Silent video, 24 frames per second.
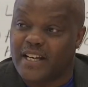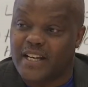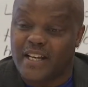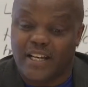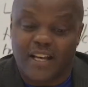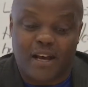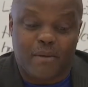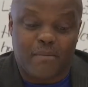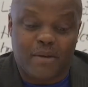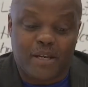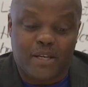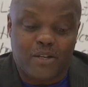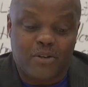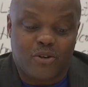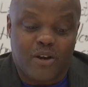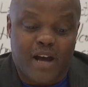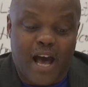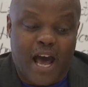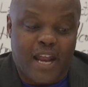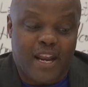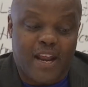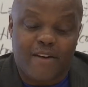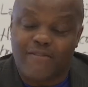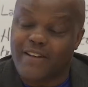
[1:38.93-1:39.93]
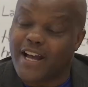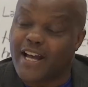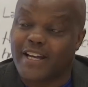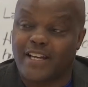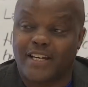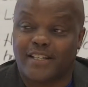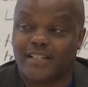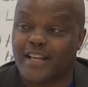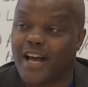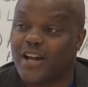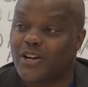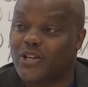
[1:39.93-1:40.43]
I never got
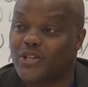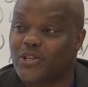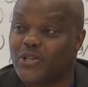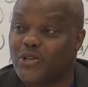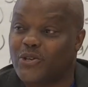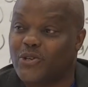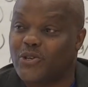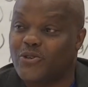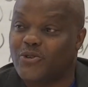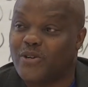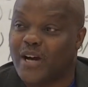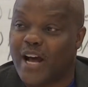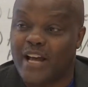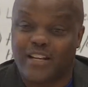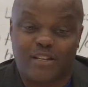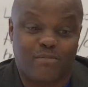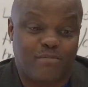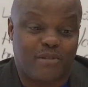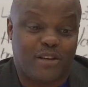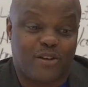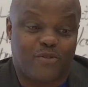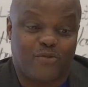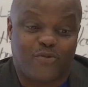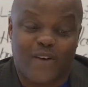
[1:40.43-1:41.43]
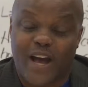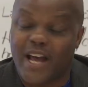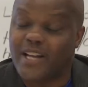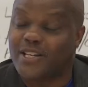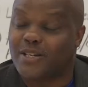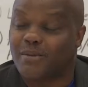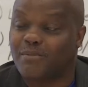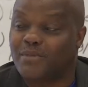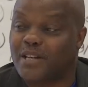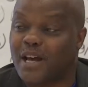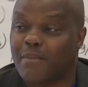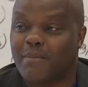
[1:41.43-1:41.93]
kicked out of school. I used to be in fights
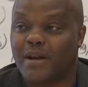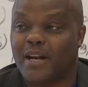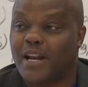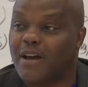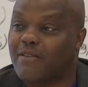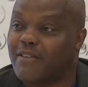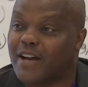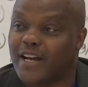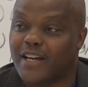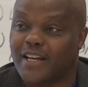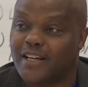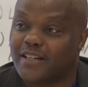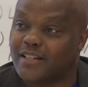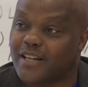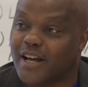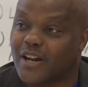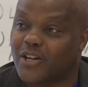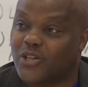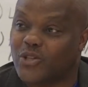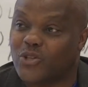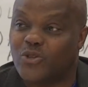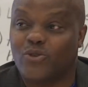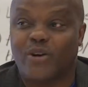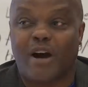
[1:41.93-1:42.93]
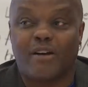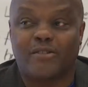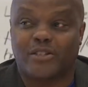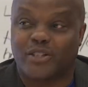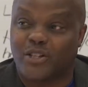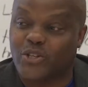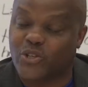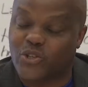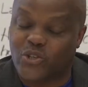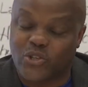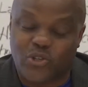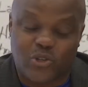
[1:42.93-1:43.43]
sometimes. I never got kicked out of school. I was a
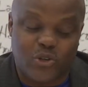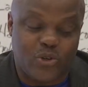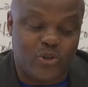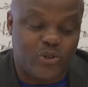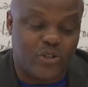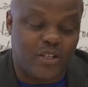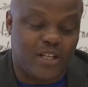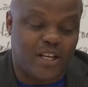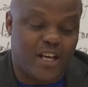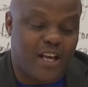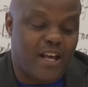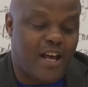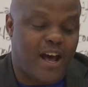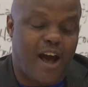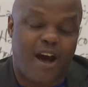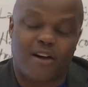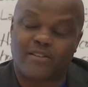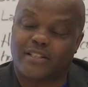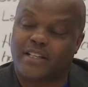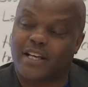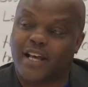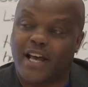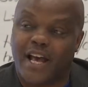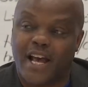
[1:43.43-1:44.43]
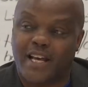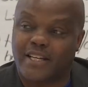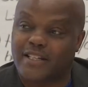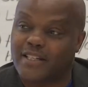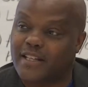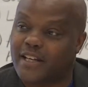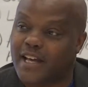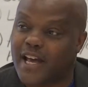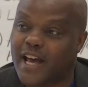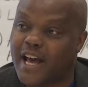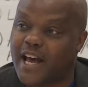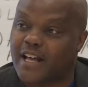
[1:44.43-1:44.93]
good student. I was an
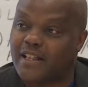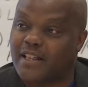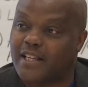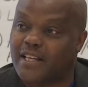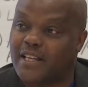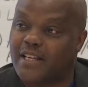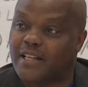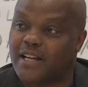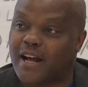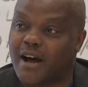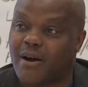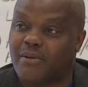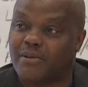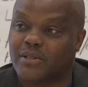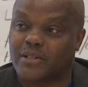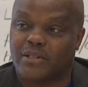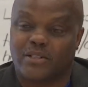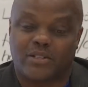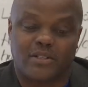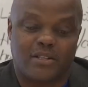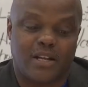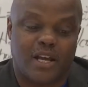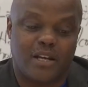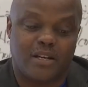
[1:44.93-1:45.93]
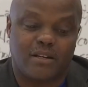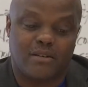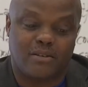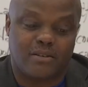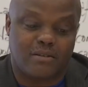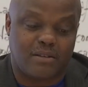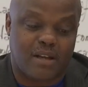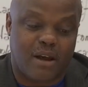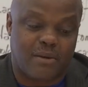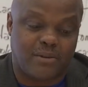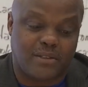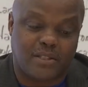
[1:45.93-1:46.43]
excellent athlete. I was
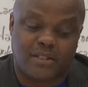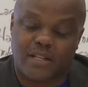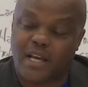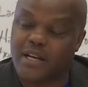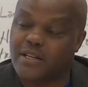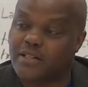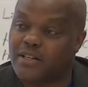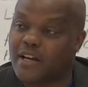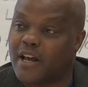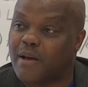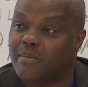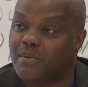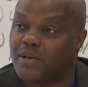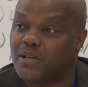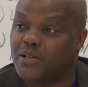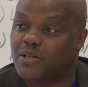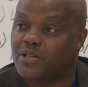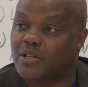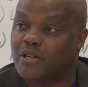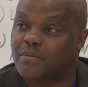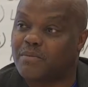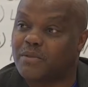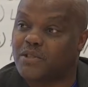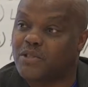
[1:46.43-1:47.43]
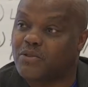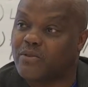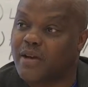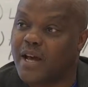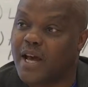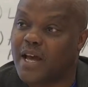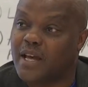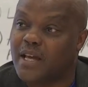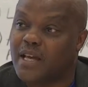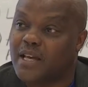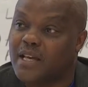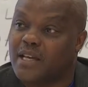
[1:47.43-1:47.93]
state championship in
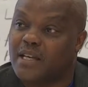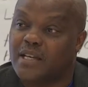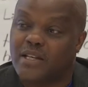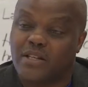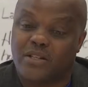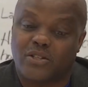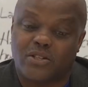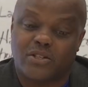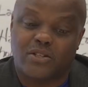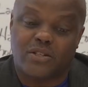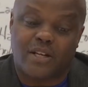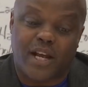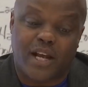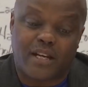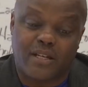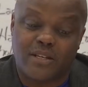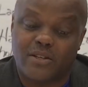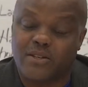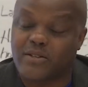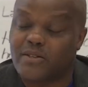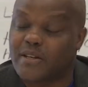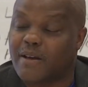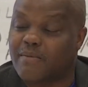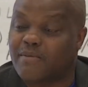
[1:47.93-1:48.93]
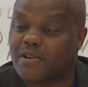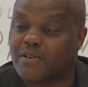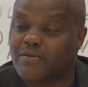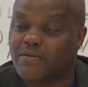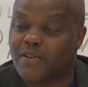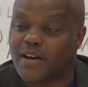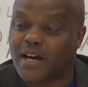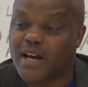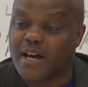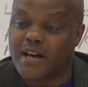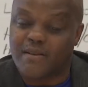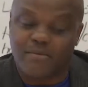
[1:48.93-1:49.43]
track in
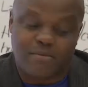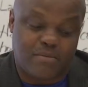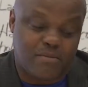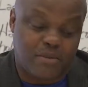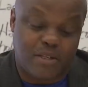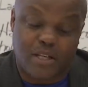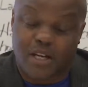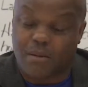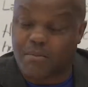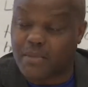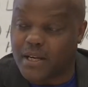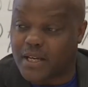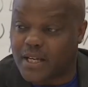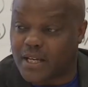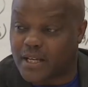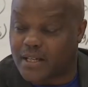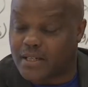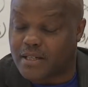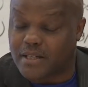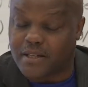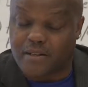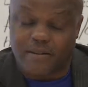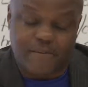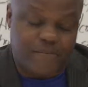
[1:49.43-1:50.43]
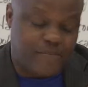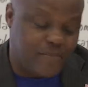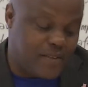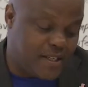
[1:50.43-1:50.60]
1975. Telling my age now.